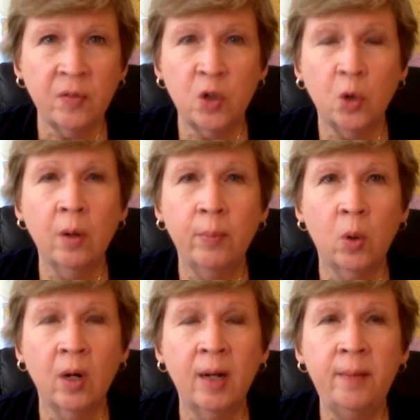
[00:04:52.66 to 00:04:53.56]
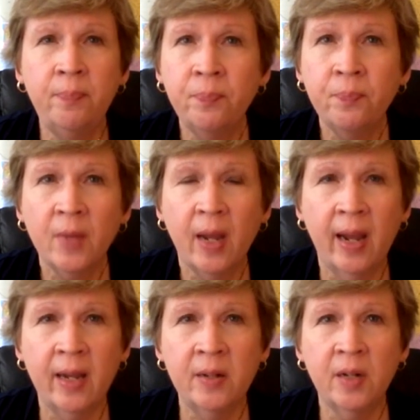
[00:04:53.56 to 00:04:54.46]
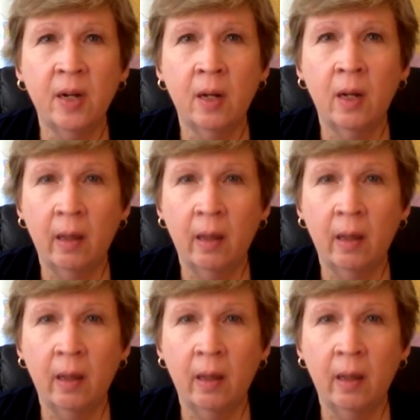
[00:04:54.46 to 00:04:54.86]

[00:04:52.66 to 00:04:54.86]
of Tora Bora, and uh,